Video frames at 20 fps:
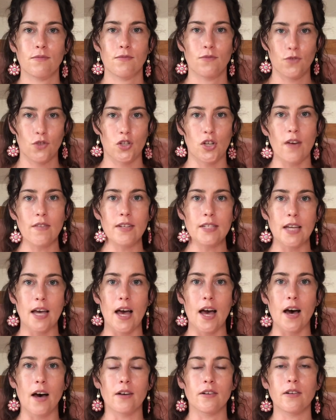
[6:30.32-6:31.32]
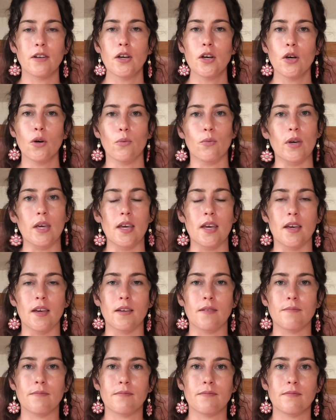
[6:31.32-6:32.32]
shove it down,
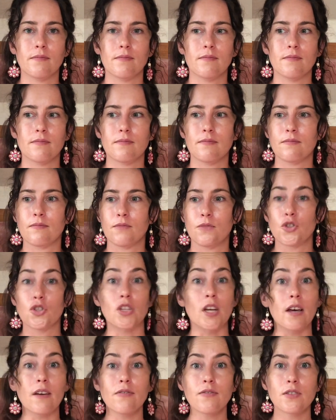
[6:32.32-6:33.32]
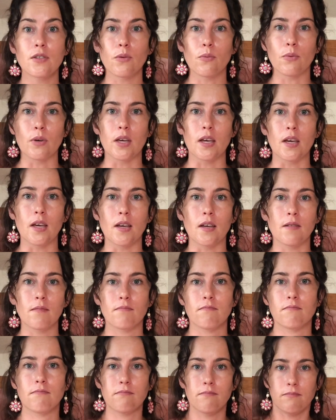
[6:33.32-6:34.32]
we shift, we
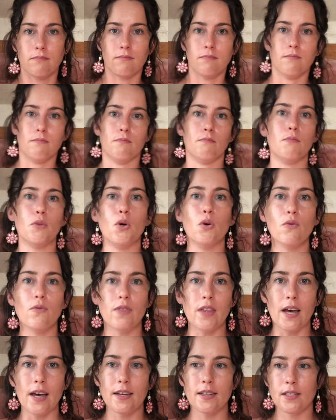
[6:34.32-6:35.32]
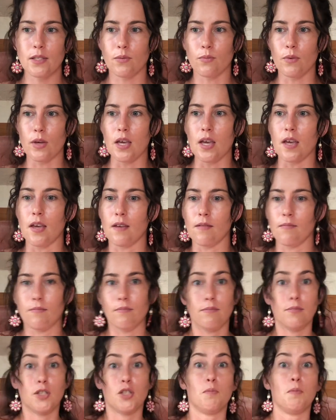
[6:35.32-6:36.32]
move this, we
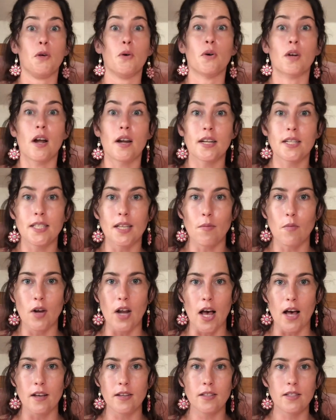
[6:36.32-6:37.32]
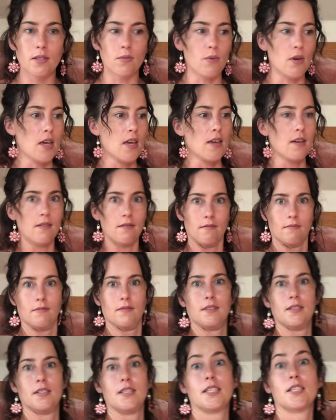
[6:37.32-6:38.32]
spew it onto someone else, we
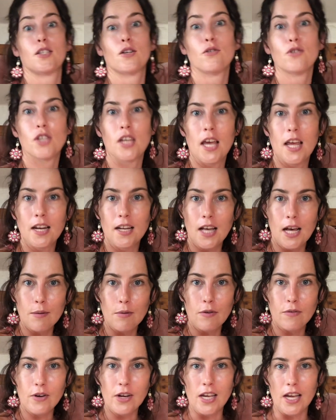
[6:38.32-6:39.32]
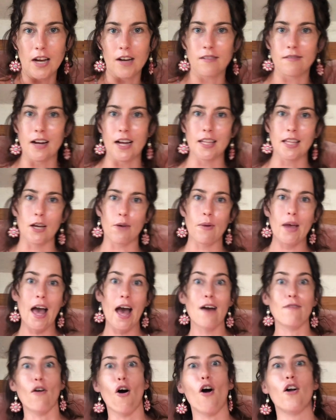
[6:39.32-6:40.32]
dissociate and come over here, right? Like we
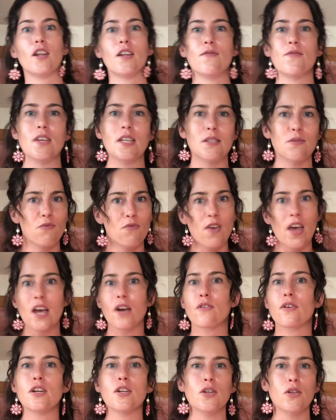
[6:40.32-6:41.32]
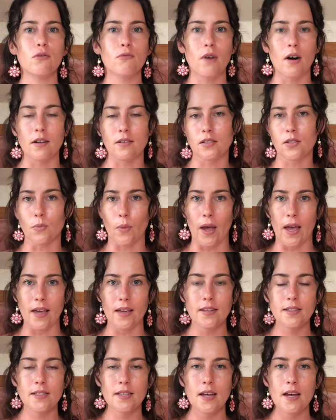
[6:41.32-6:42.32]
have all of these very nuanced
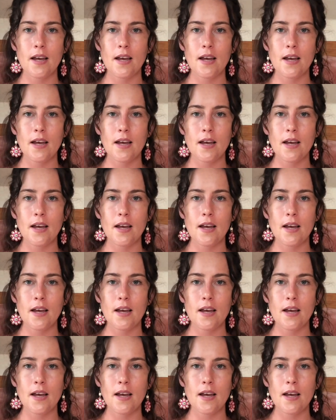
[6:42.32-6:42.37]
ways,